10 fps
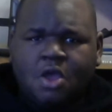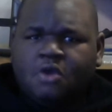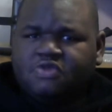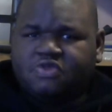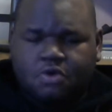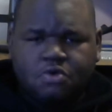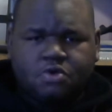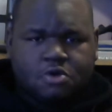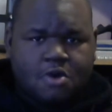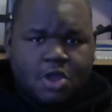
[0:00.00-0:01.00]

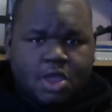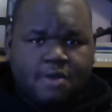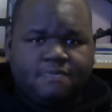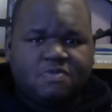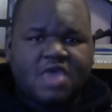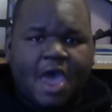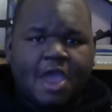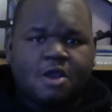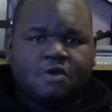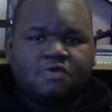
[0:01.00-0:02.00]
scooter grade
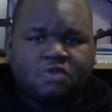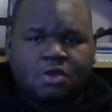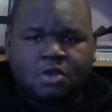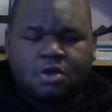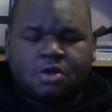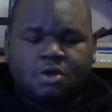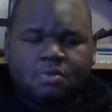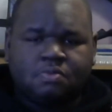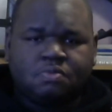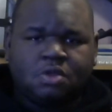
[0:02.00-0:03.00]
tires.
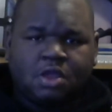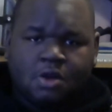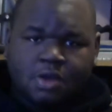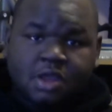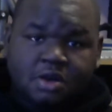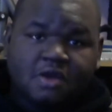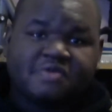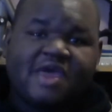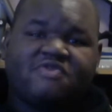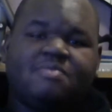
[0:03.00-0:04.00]
And you know, he
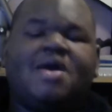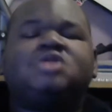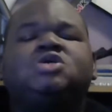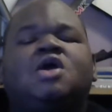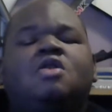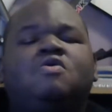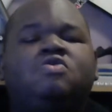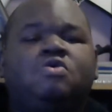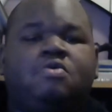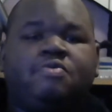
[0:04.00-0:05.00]
does have the matching inner
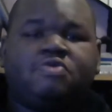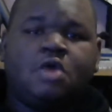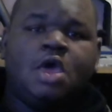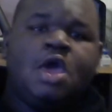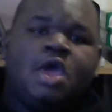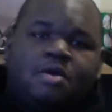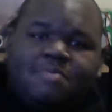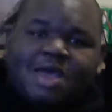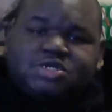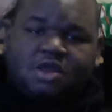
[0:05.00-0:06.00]
tubes
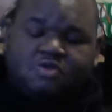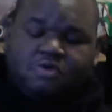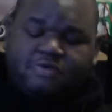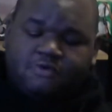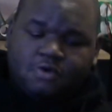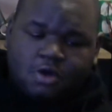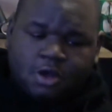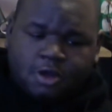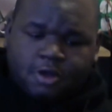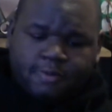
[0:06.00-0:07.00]
for
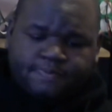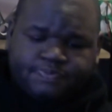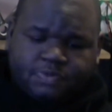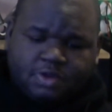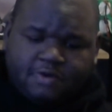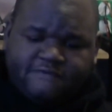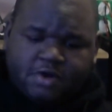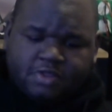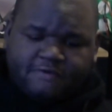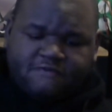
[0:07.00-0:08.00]
the
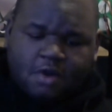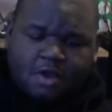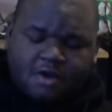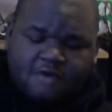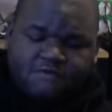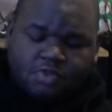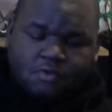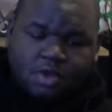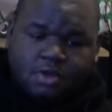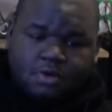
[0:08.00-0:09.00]
front for the
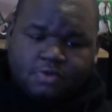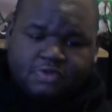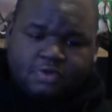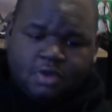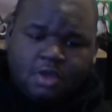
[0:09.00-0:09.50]
wheels